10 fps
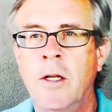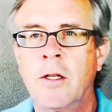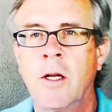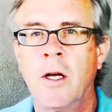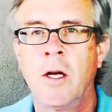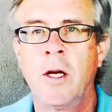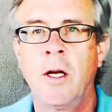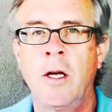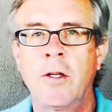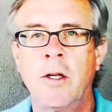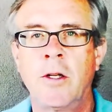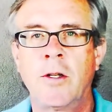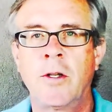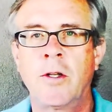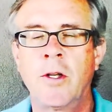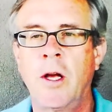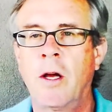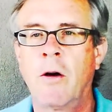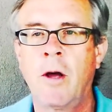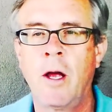It's, it's, it's just
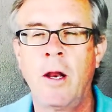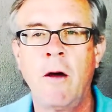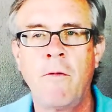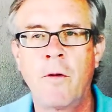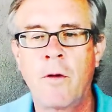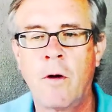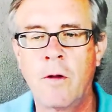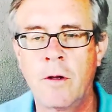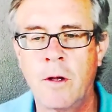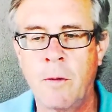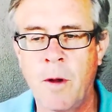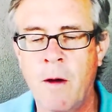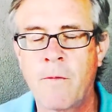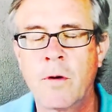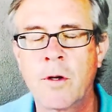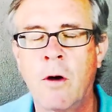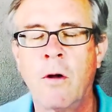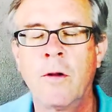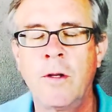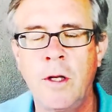saying, okay, enough with all the, the efforts,
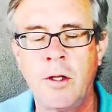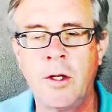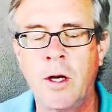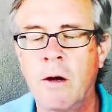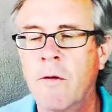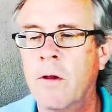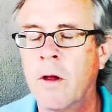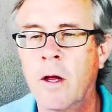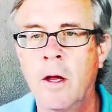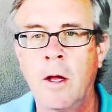all the teaching, everything.